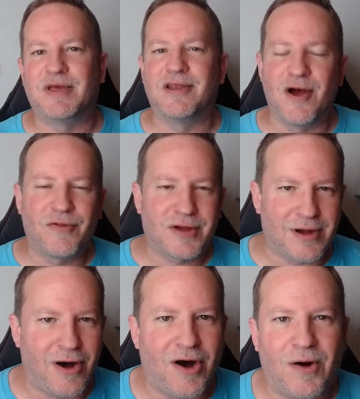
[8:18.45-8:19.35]
You know the
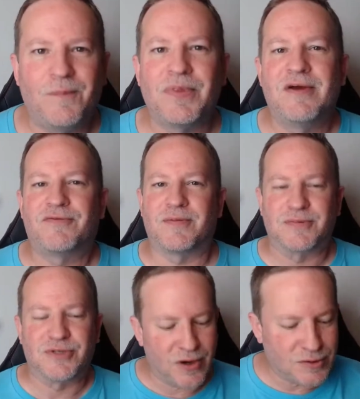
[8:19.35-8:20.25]
call from
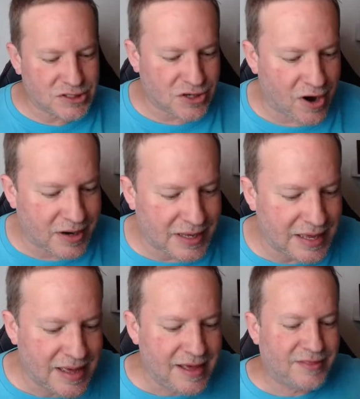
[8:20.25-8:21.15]
Joe Starkey.